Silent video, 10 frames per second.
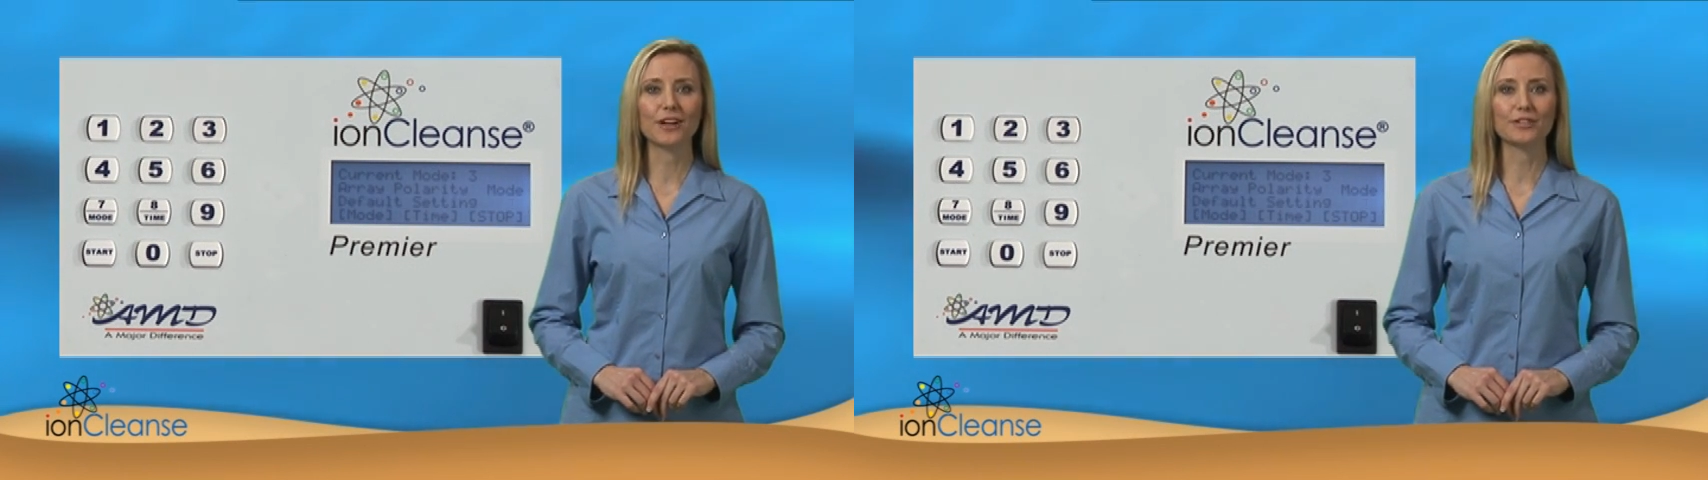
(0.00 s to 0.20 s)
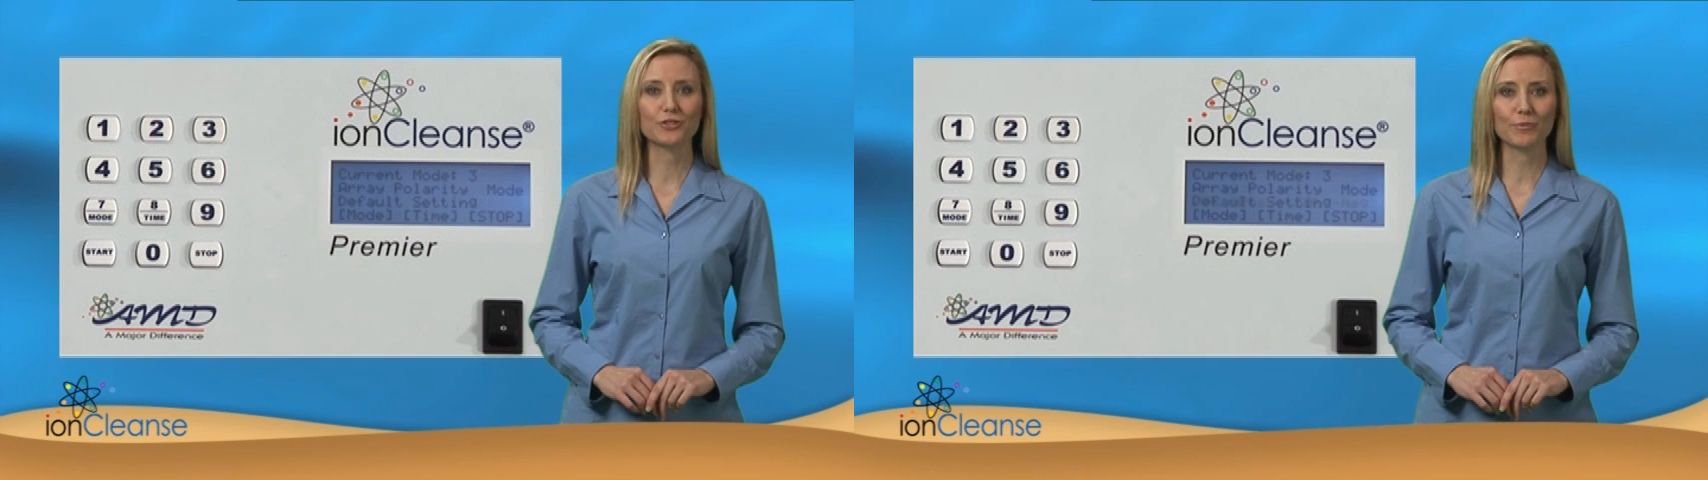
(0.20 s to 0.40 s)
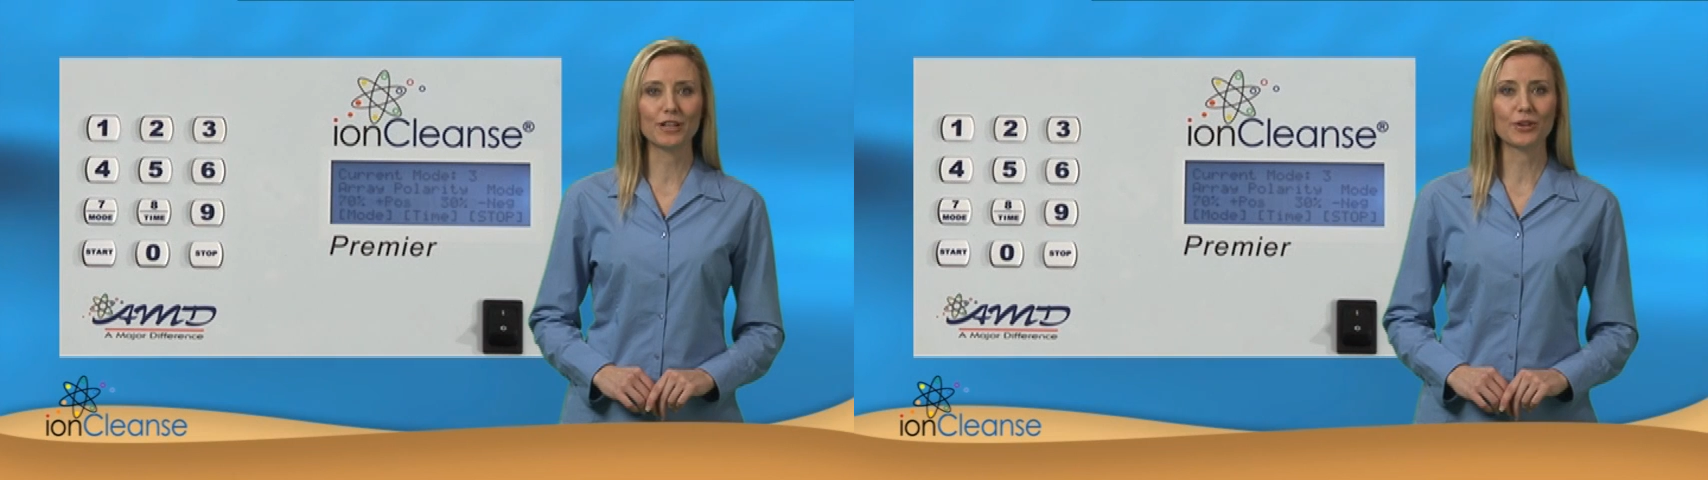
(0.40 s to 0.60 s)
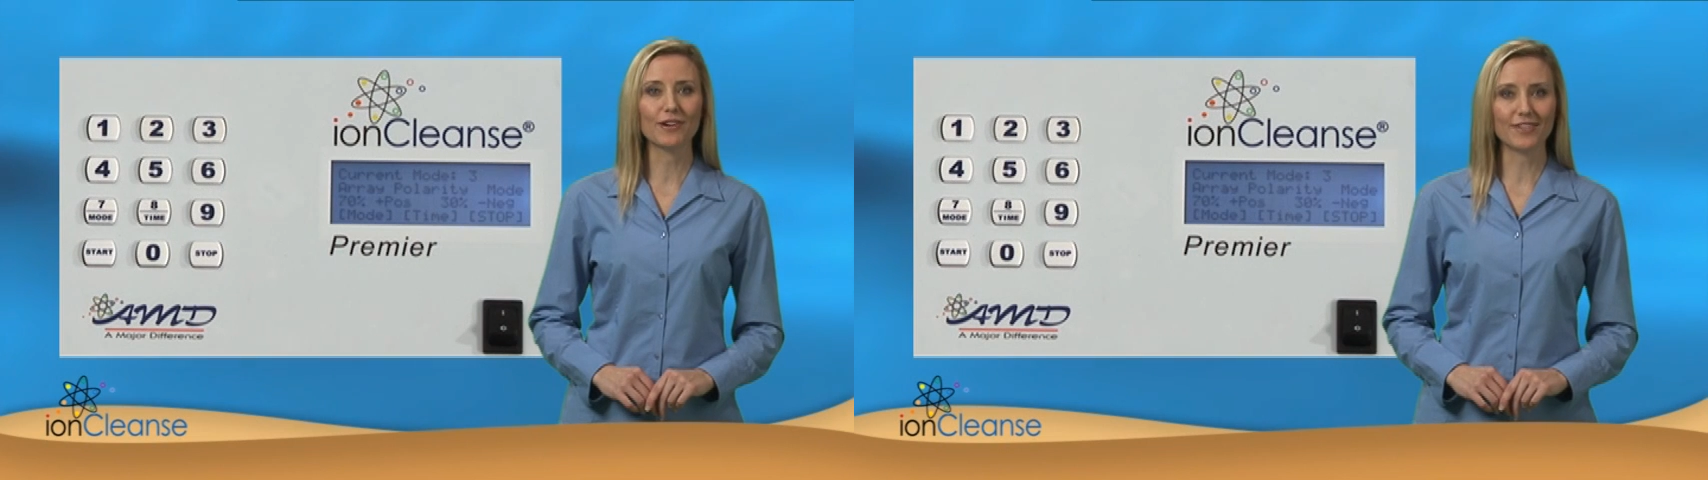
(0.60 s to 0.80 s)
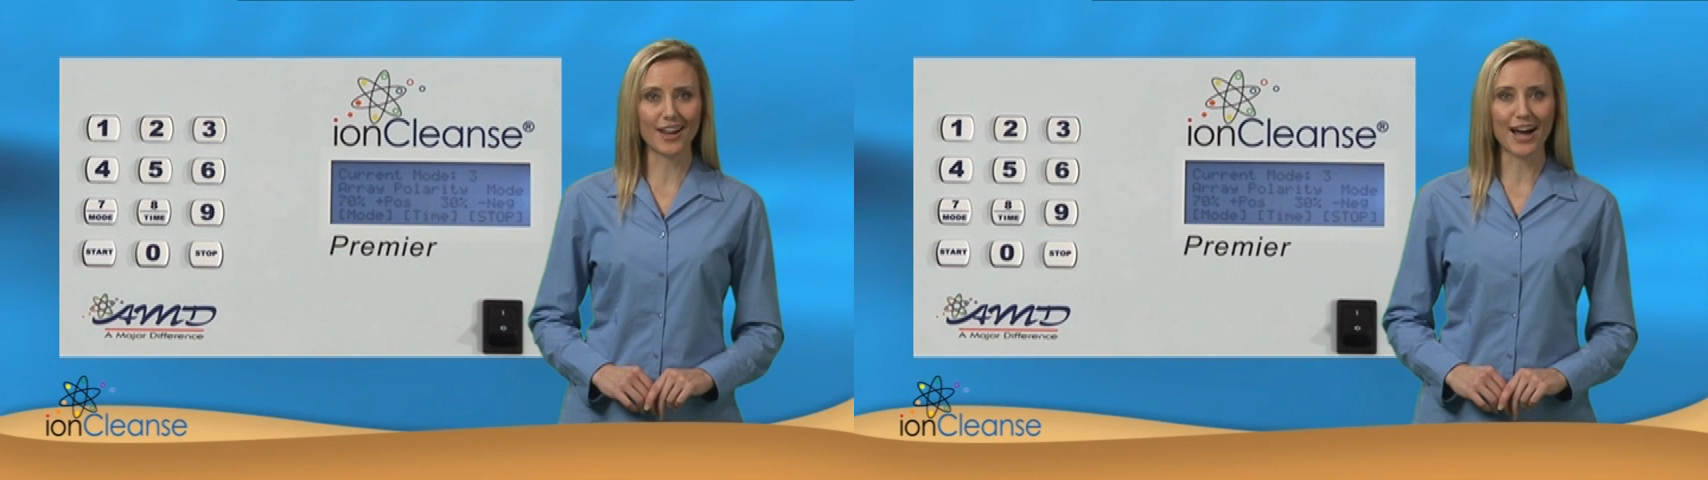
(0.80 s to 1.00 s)
assuming you
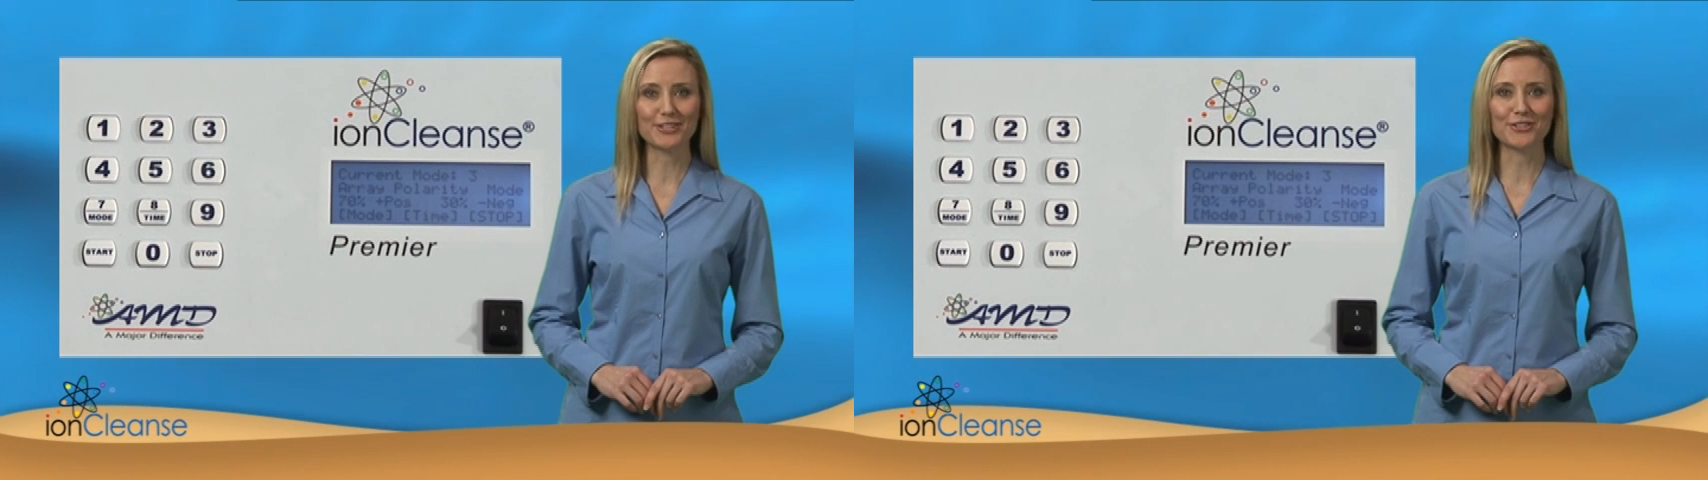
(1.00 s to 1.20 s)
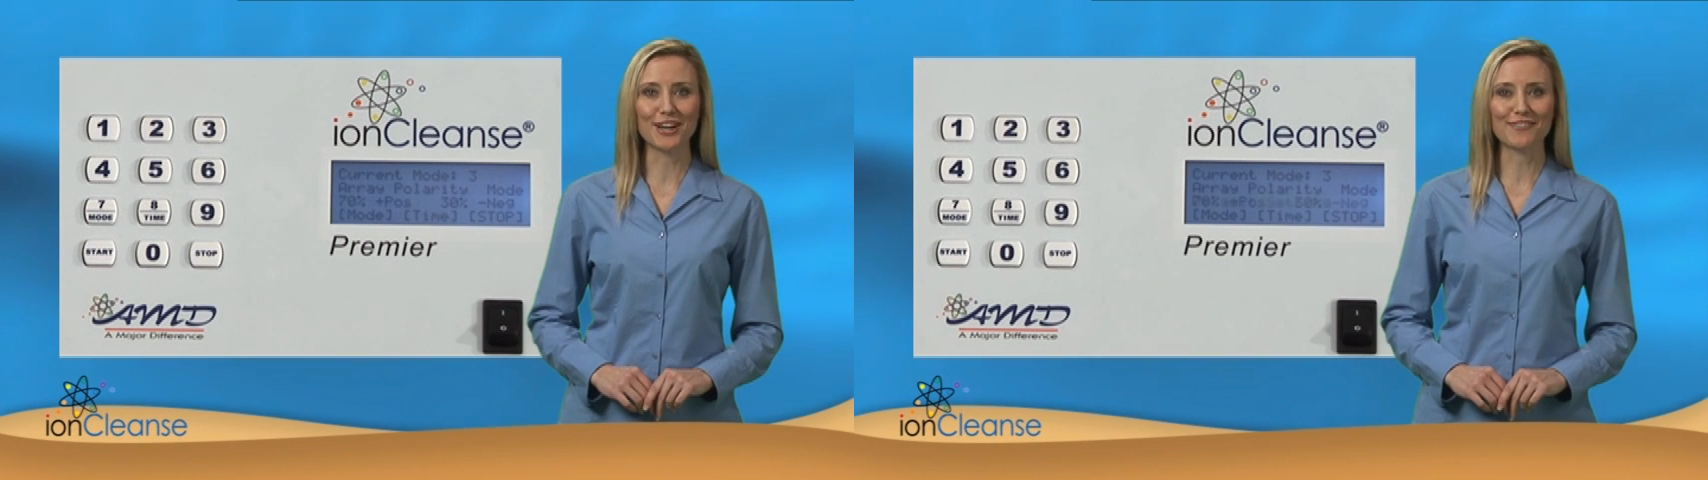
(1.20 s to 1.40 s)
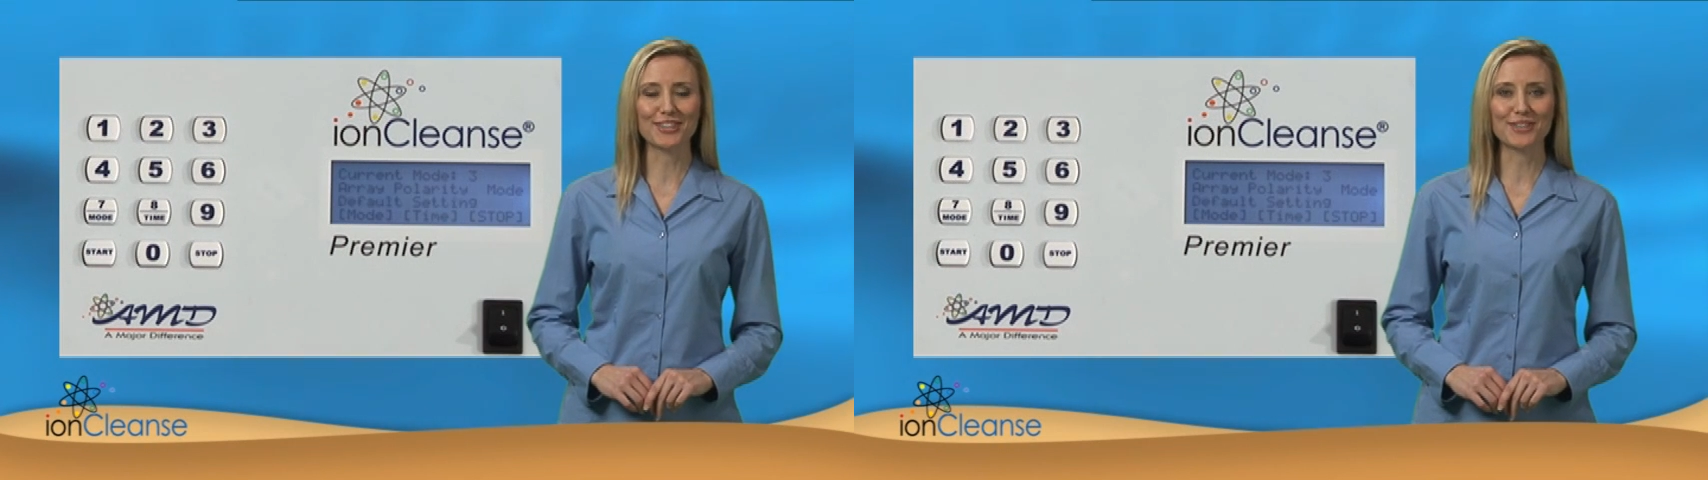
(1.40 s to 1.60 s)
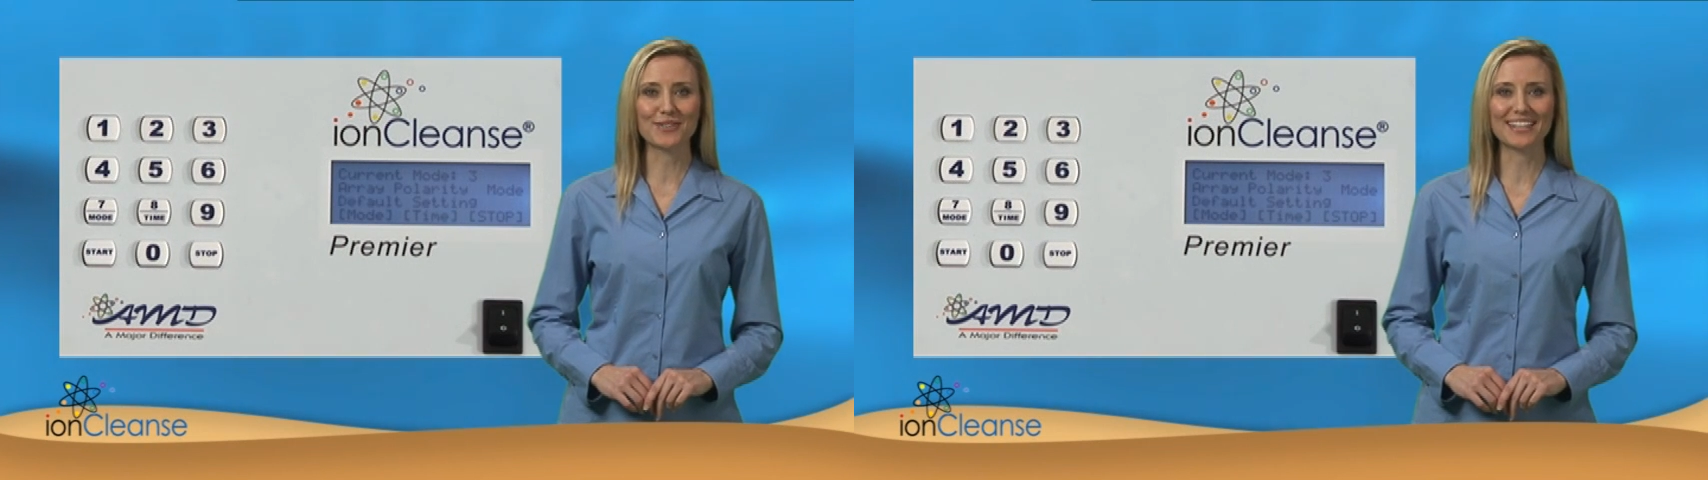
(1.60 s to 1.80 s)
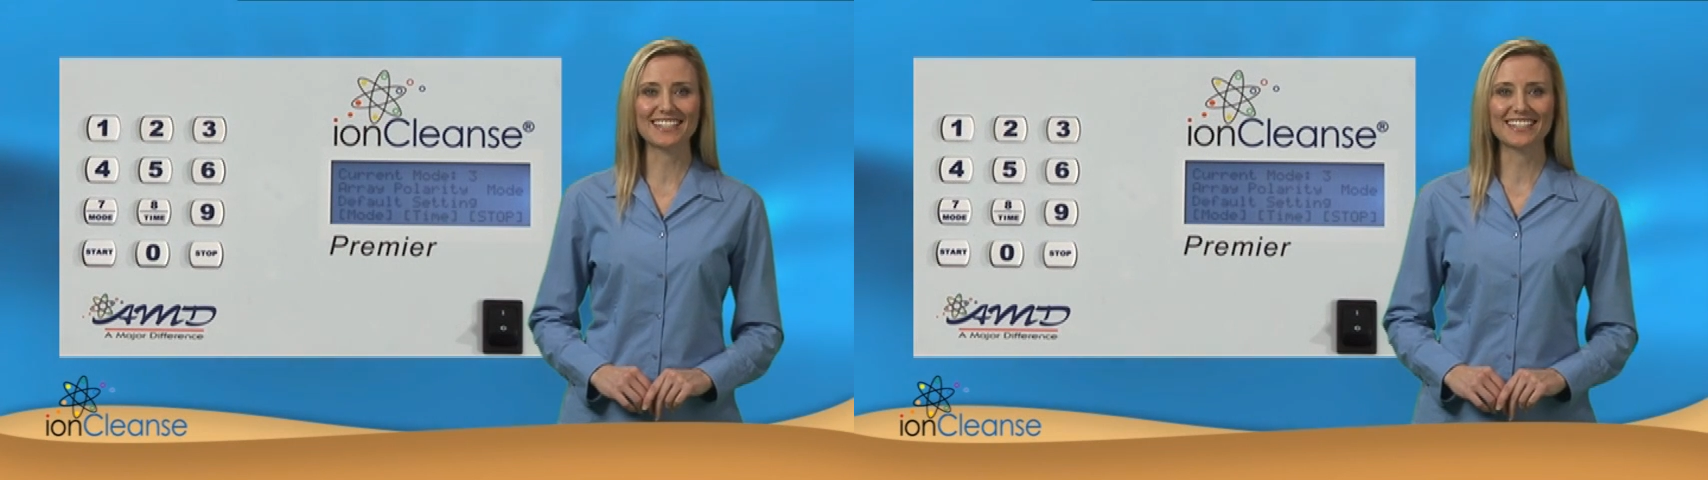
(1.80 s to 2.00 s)
have not turned off the
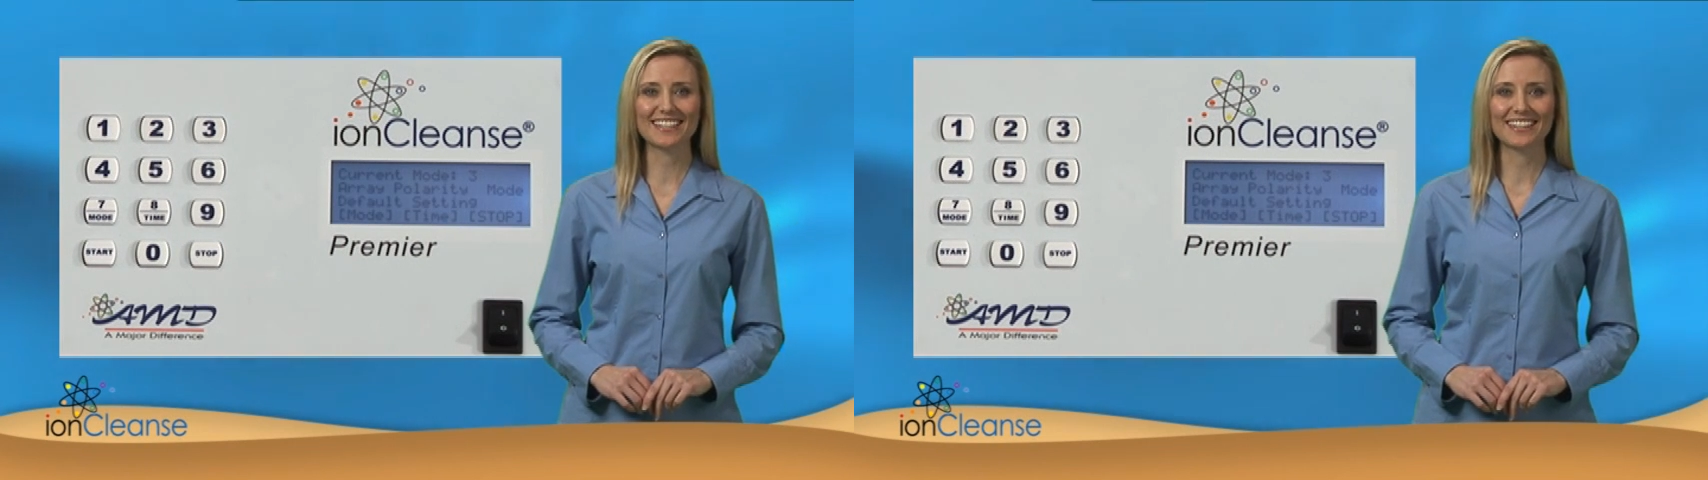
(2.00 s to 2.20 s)
unit.